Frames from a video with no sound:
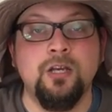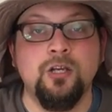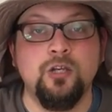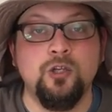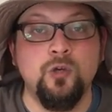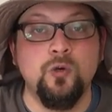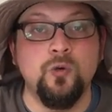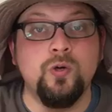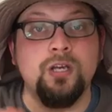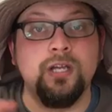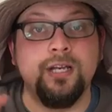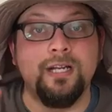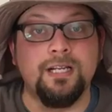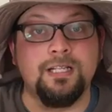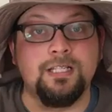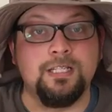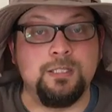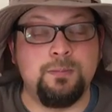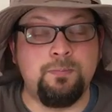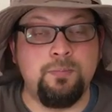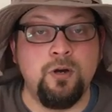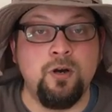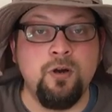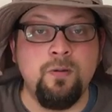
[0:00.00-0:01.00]
you can
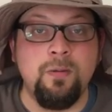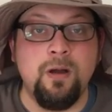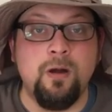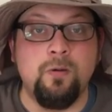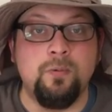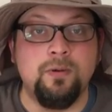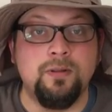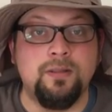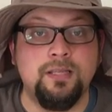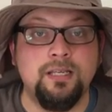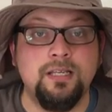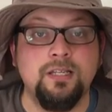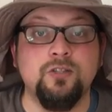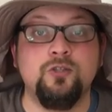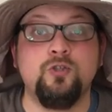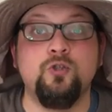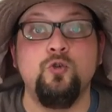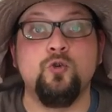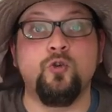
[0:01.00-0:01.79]
experiment with these,